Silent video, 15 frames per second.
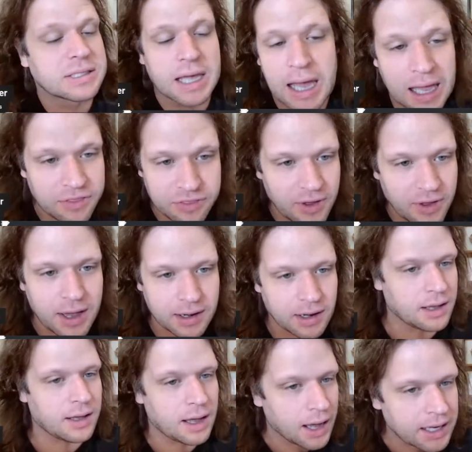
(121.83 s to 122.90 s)
I thought
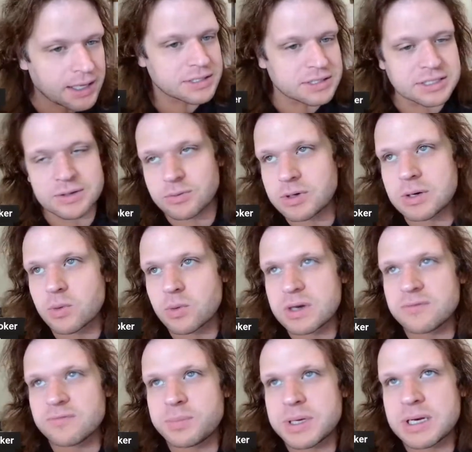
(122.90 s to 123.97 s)
honestly would
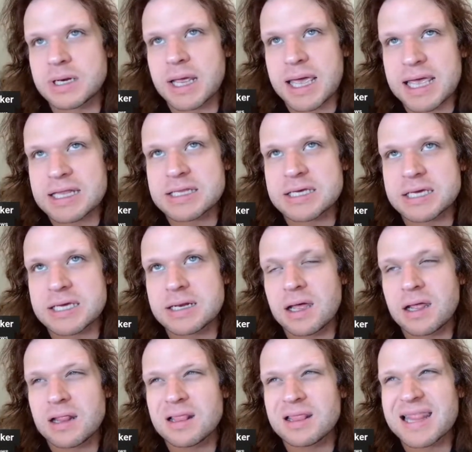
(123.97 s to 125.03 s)
have been ended
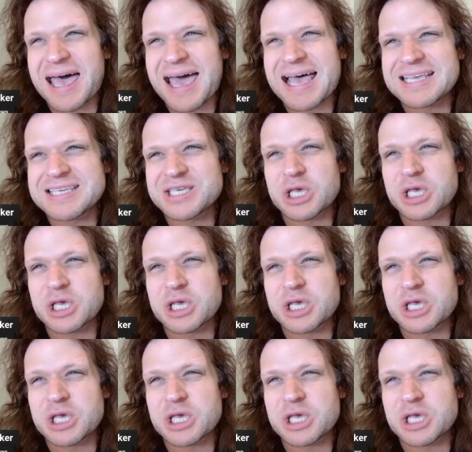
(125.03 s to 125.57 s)
last